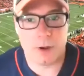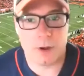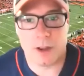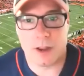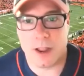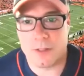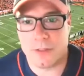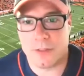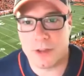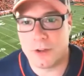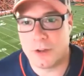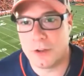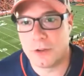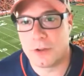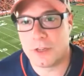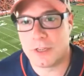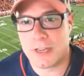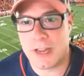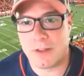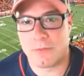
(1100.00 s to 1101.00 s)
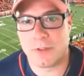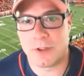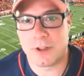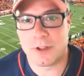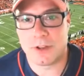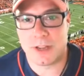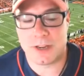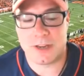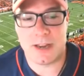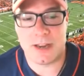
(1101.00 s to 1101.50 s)
I think Duke is definitely going to
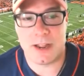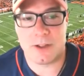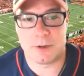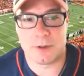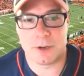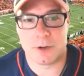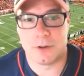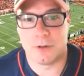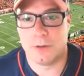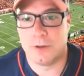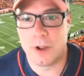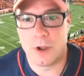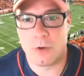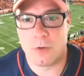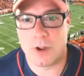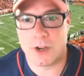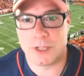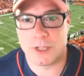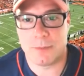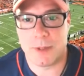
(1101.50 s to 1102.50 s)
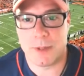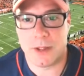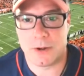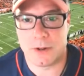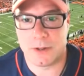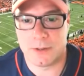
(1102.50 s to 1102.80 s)
take a downturn. No question about it.